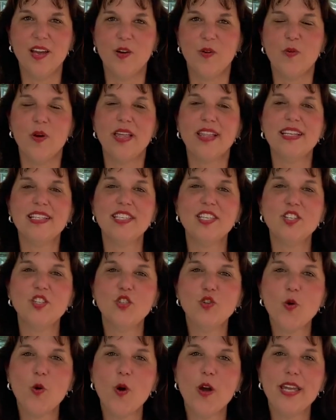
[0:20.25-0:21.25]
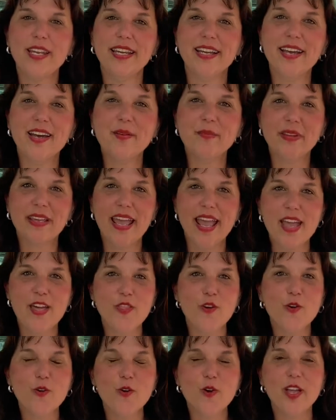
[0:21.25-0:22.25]
Well, it's a joy to come
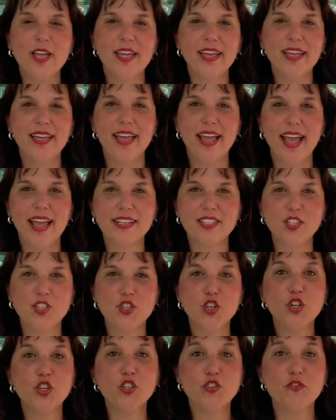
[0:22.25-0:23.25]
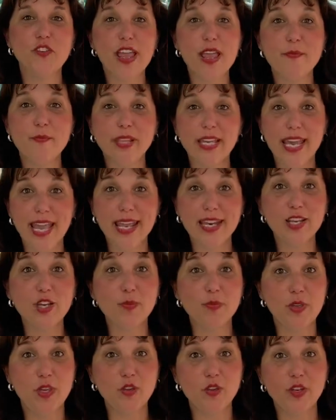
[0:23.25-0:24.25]
together as a church family and
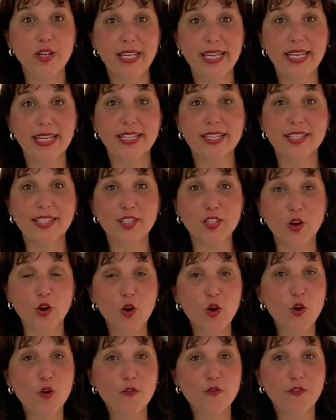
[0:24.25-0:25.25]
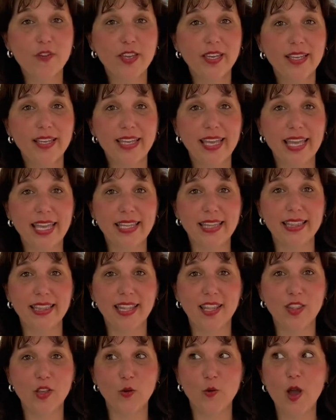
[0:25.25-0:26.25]
community to serve in
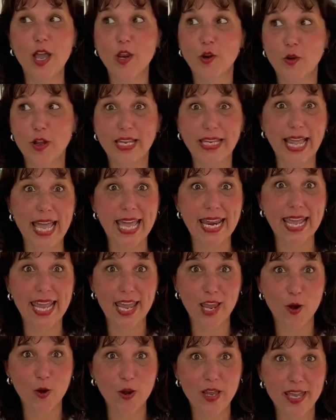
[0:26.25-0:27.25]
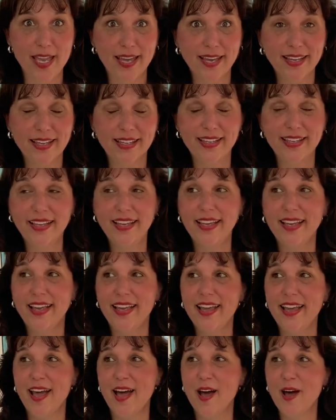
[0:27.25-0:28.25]
the greater Atlanta area.
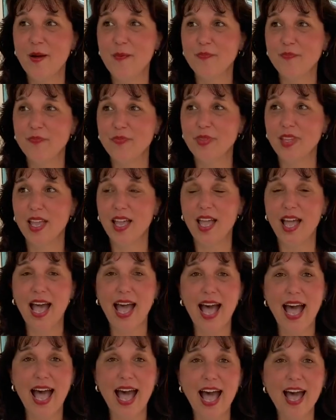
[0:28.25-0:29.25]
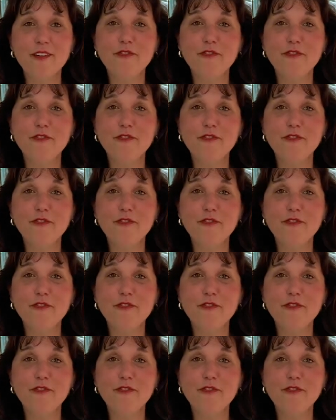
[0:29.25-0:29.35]
Um, I